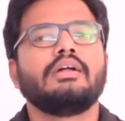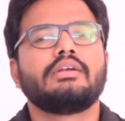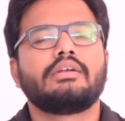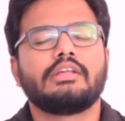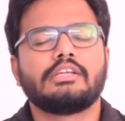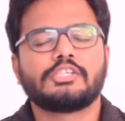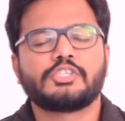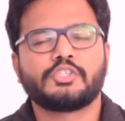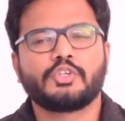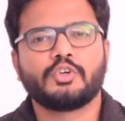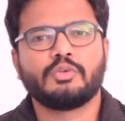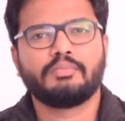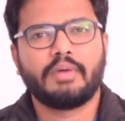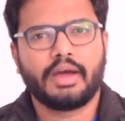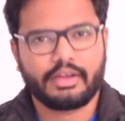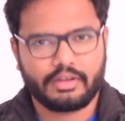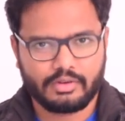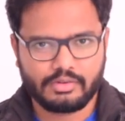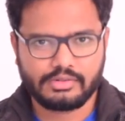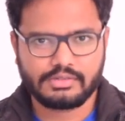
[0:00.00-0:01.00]
tissue
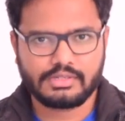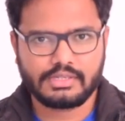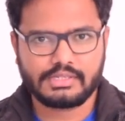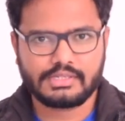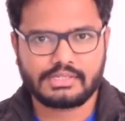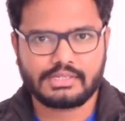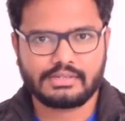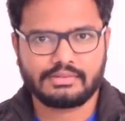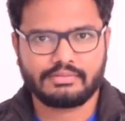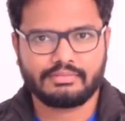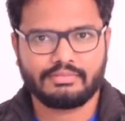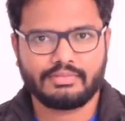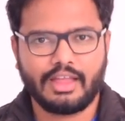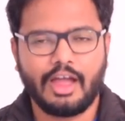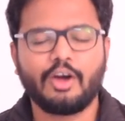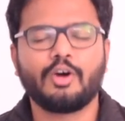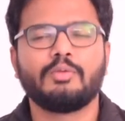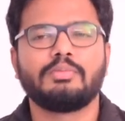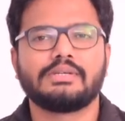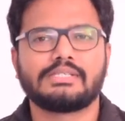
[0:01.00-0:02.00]
microcyst I
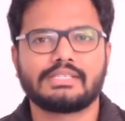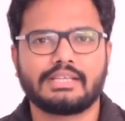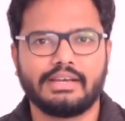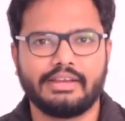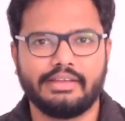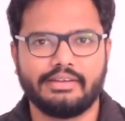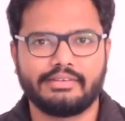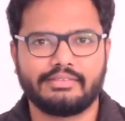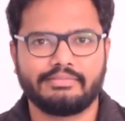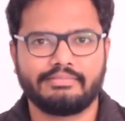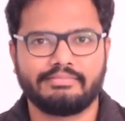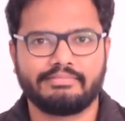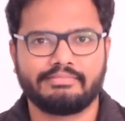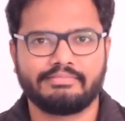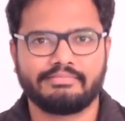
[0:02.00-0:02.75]
hope it's clear